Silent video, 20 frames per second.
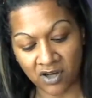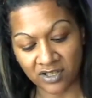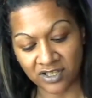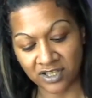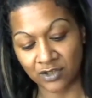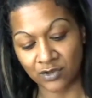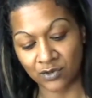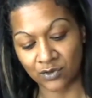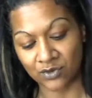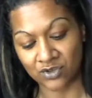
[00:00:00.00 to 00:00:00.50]

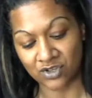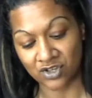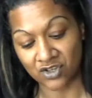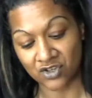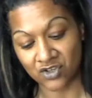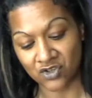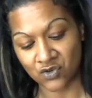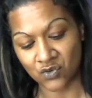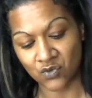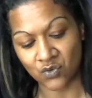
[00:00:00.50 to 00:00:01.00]
particles
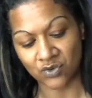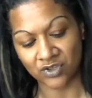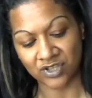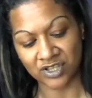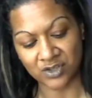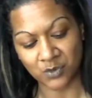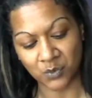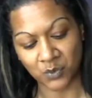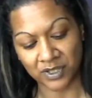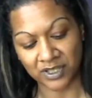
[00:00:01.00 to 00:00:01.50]
had soared
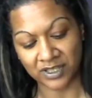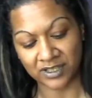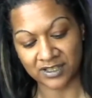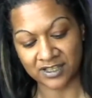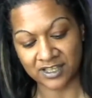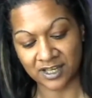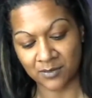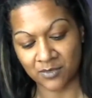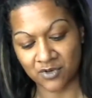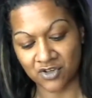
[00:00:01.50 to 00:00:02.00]
this week
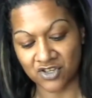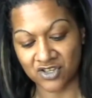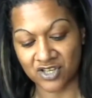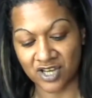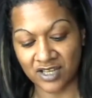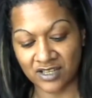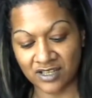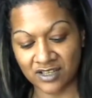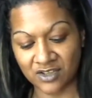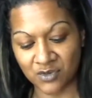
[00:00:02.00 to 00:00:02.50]
as temperatures
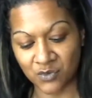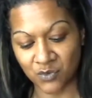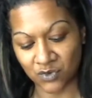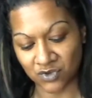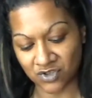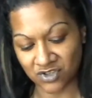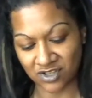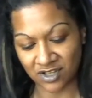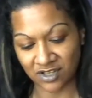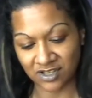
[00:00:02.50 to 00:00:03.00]
headed
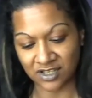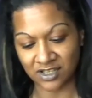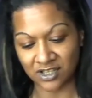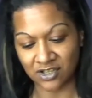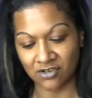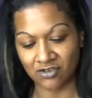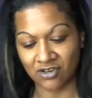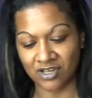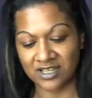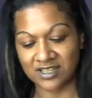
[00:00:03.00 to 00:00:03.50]
towards 30
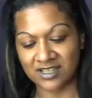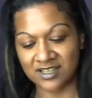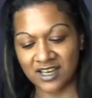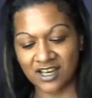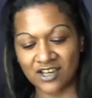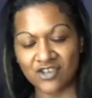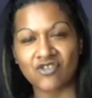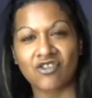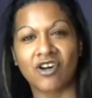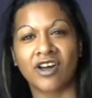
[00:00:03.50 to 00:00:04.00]
degrees. So
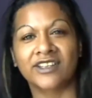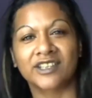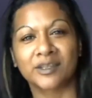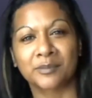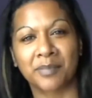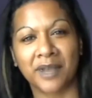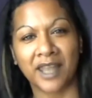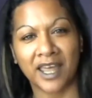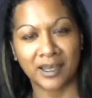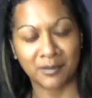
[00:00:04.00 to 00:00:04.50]
they're trying
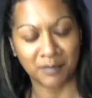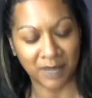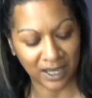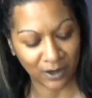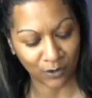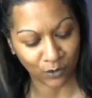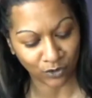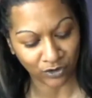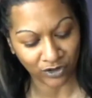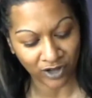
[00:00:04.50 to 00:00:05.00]
to blame
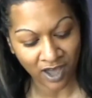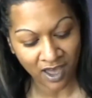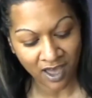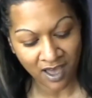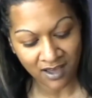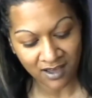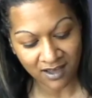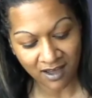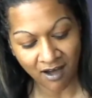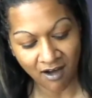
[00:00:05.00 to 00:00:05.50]
it on
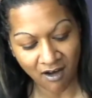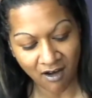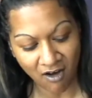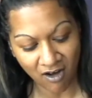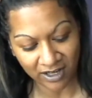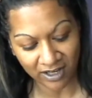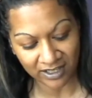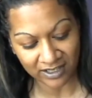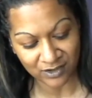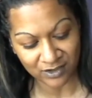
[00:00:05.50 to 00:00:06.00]

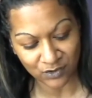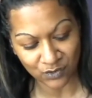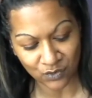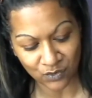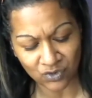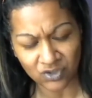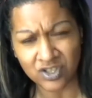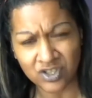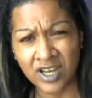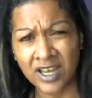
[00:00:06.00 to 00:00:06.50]
car
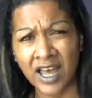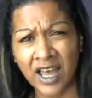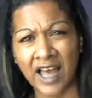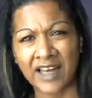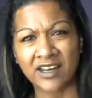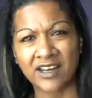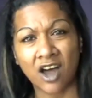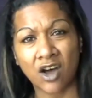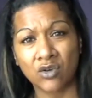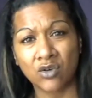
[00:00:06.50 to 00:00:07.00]
exhaust
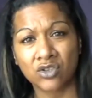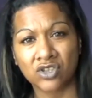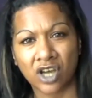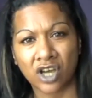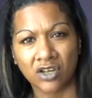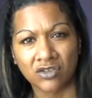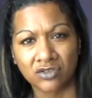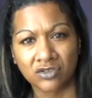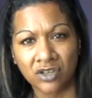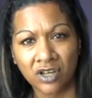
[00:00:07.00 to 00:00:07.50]
and
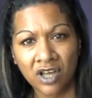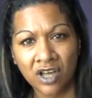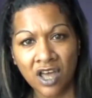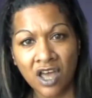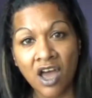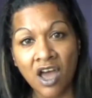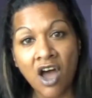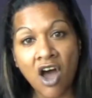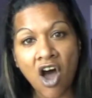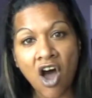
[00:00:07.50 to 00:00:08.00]
ozone.
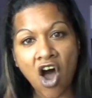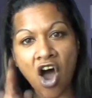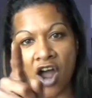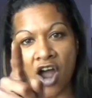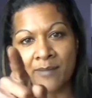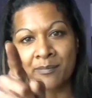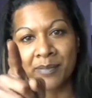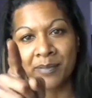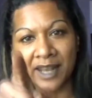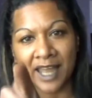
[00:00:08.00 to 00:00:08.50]

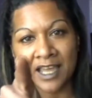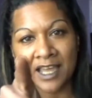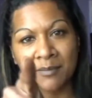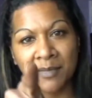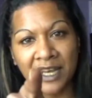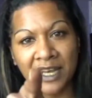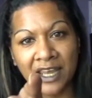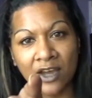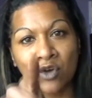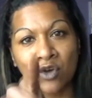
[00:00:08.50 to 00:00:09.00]
I'm
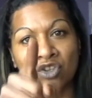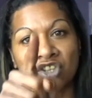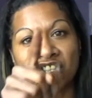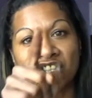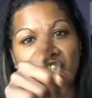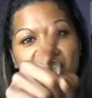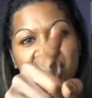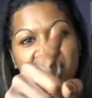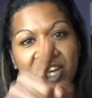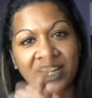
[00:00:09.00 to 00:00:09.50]
blaming it on the
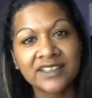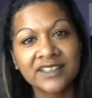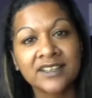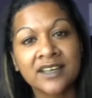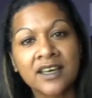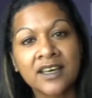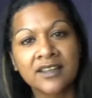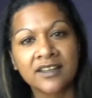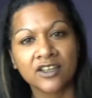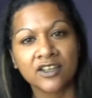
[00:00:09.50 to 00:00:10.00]
shit
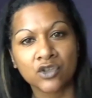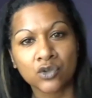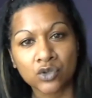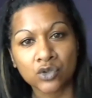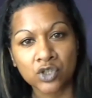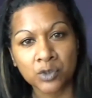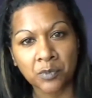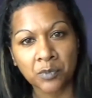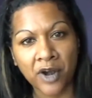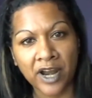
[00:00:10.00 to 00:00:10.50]
that
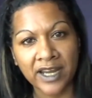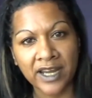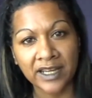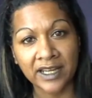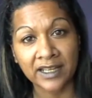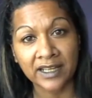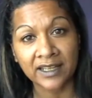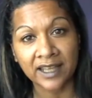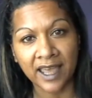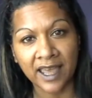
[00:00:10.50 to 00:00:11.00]
you're
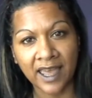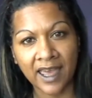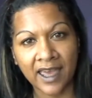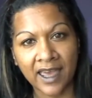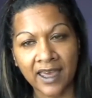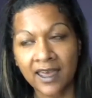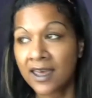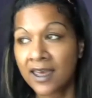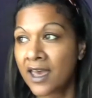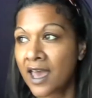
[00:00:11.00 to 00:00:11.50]
spraying in the
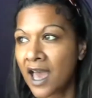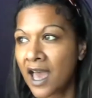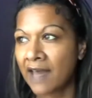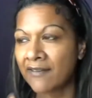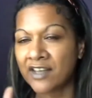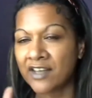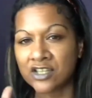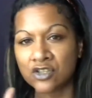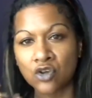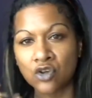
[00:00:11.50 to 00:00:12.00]
air,
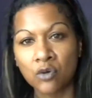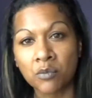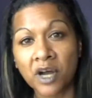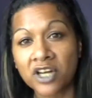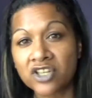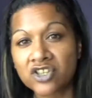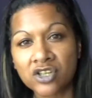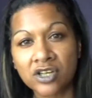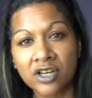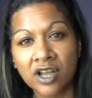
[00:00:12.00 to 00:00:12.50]
and there's not
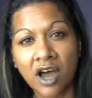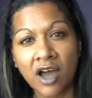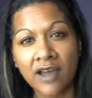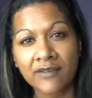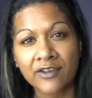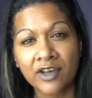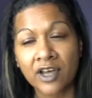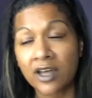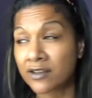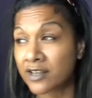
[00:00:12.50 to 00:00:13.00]
much
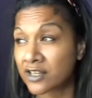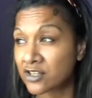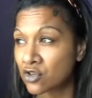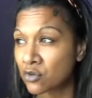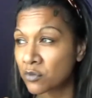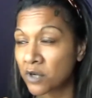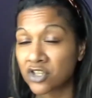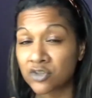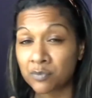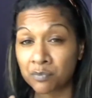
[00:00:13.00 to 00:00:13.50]
live, there's
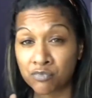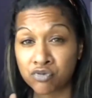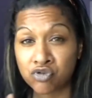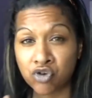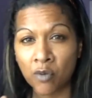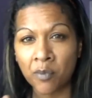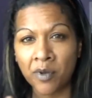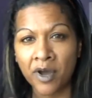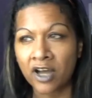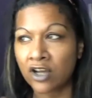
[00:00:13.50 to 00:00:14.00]
not much
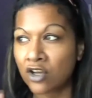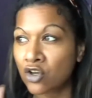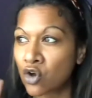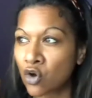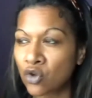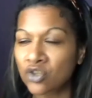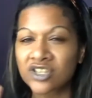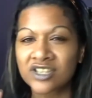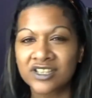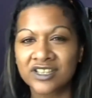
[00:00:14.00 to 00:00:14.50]
proper
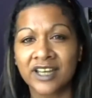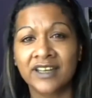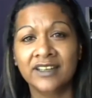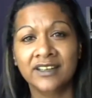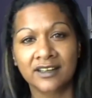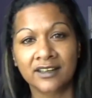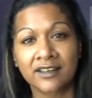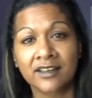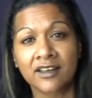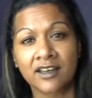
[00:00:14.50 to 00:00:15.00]

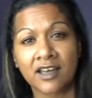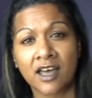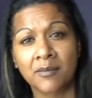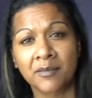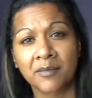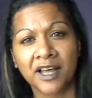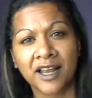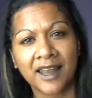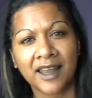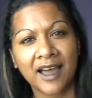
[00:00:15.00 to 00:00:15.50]
God-sent
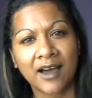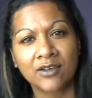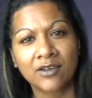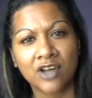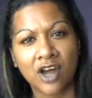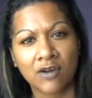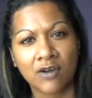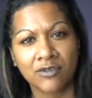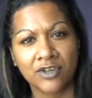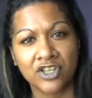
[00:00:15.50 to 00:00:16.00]

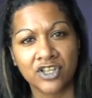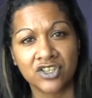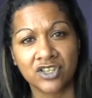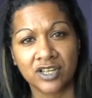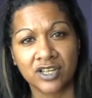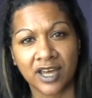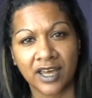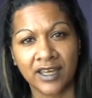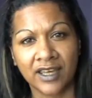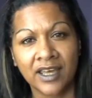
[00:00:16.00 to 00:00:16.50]
cloud coverage
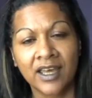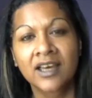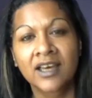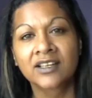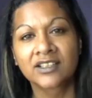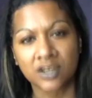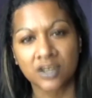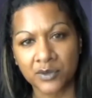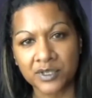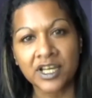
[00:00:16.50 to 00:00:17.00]
today,
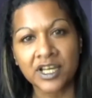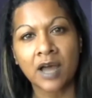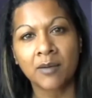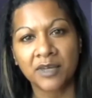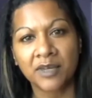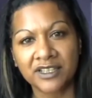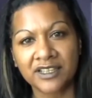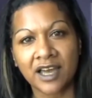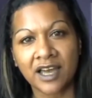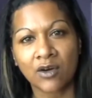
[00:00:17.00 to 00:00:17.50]
so it's
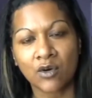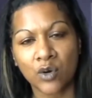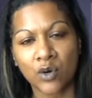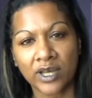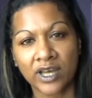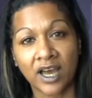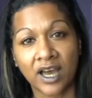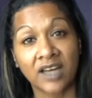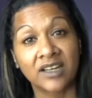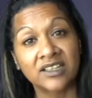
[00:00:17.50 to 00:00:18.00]
coming down
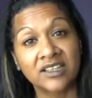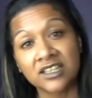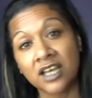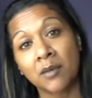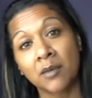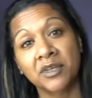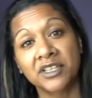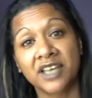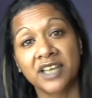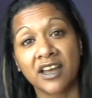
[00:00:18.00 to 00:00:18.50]
quicker and it's
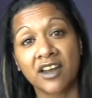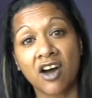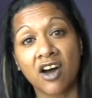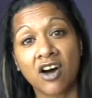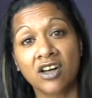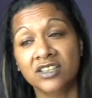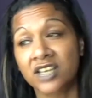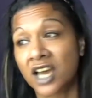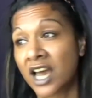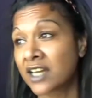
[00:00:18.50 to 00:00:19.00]
coming down
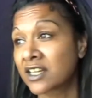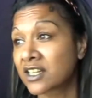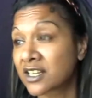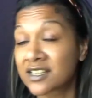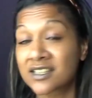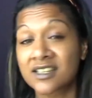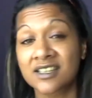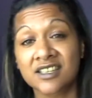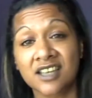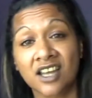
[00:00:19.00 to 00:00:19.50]
harder, and
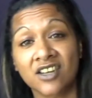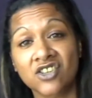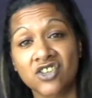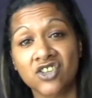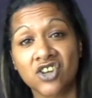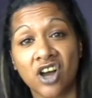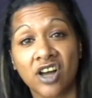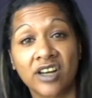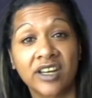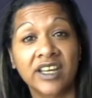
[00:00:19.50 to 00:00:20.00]
because the sun's
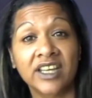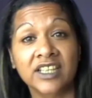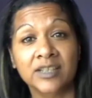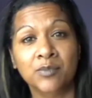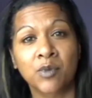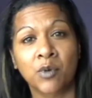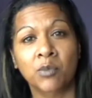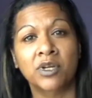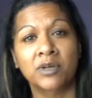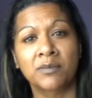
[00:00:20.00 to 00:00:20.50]
shining, it's
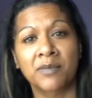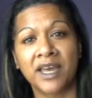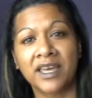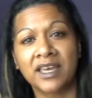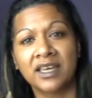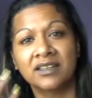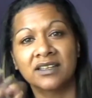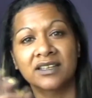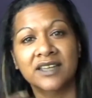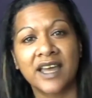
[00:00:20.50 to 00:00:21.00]
probably
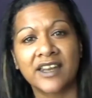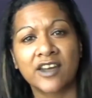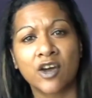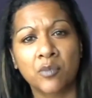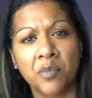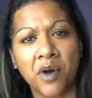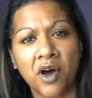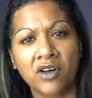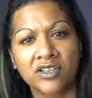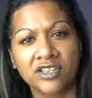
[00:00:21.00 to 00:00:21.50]
making the
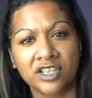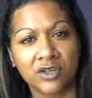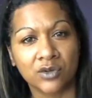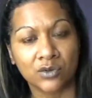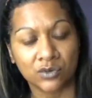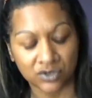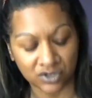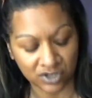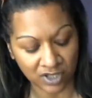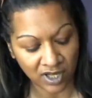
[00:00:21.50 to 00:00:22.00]

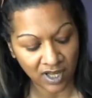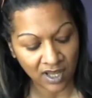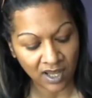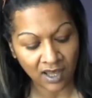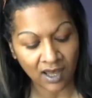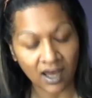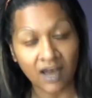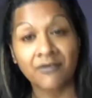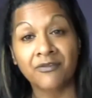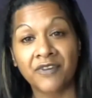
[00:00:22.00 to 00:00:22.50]
nanoparticles
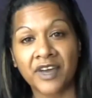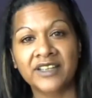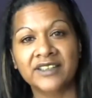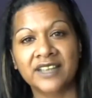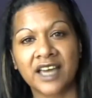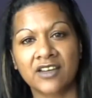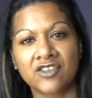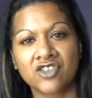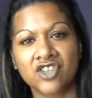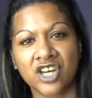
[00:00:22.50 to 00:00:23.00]

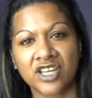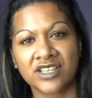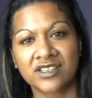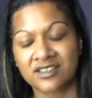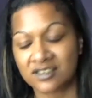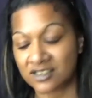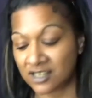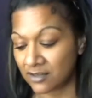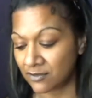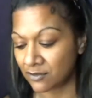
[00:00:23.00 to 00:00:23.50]
affect our
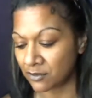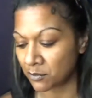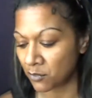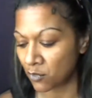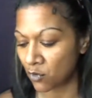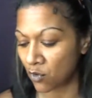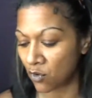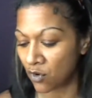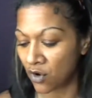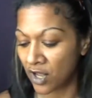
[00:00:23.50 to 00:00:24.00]
chests even
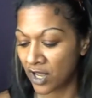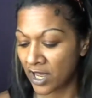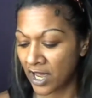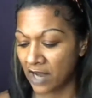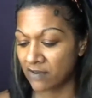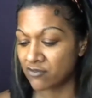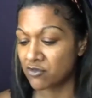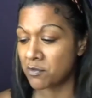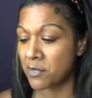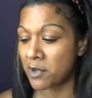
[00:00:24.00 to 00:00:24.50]
more.
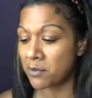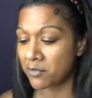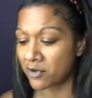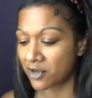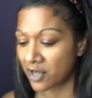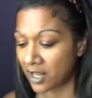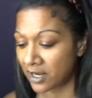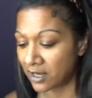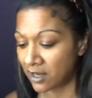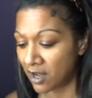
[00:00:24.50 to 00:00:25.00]
And
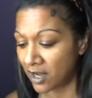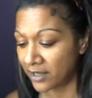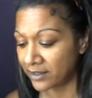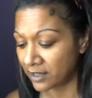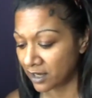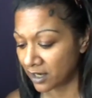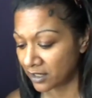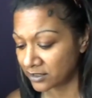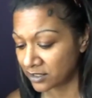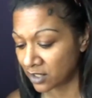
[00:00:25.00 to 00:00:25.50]
remember, a
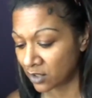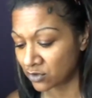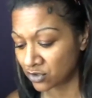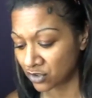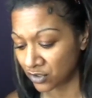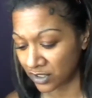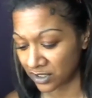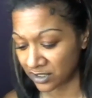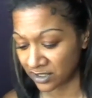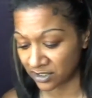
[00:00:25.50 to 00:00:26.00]
line that I
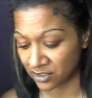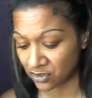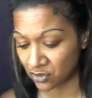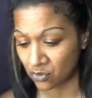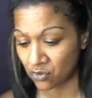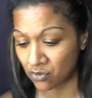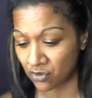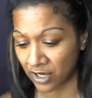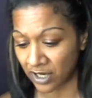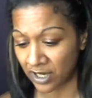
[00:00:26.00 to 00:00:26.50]
told you in this
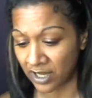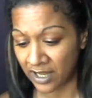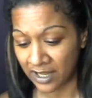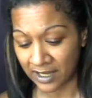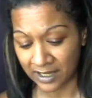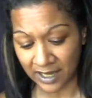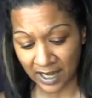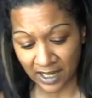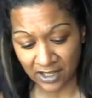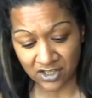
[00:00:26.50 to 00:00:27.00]
story,
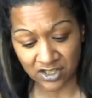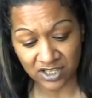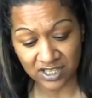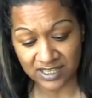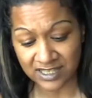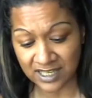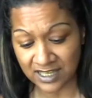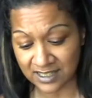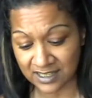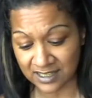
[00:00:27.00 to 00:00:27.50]
it actually
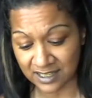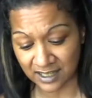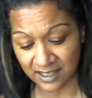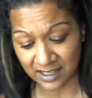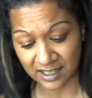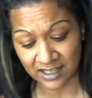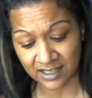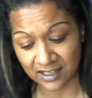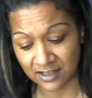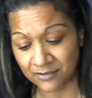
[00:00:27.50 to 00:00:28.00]
says that
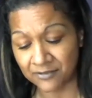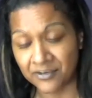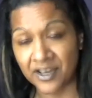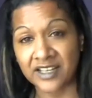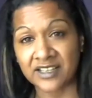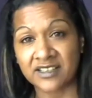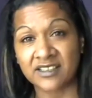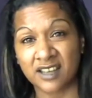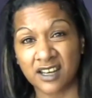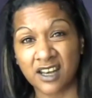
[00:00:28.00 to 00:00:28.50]
it can
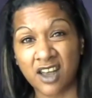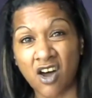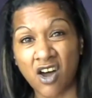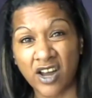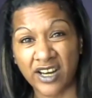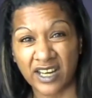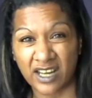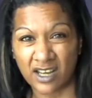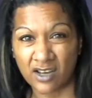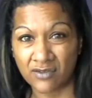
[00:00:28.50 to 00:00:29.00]
affect the
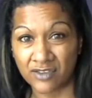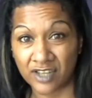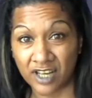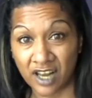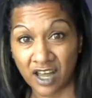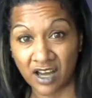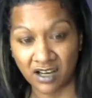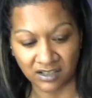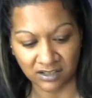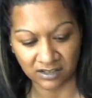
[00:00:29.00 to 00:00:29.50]
lining of the
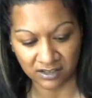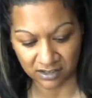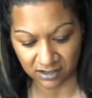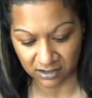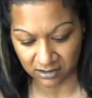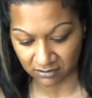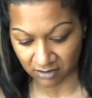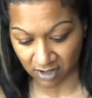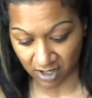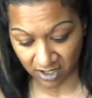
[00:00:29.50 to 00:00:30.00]

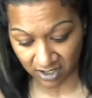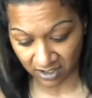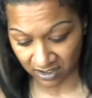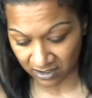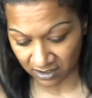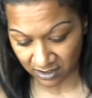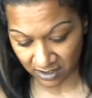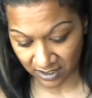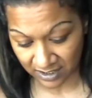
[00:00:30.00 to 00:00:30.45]
lungs, right?